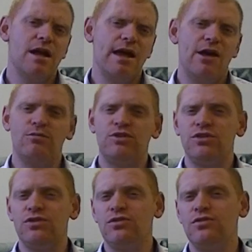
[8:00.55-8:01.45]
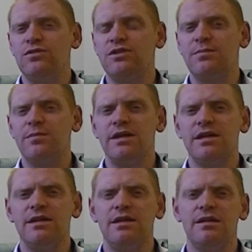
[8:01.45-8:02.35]
helps you to
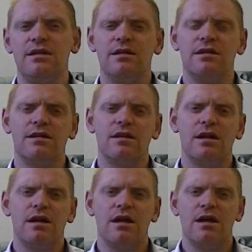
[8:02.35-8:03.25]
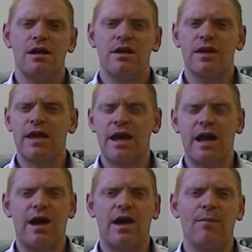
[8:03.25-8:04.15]
be
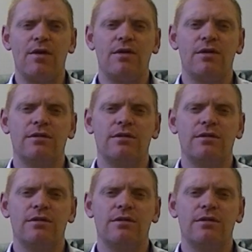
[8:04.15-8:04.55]
calmer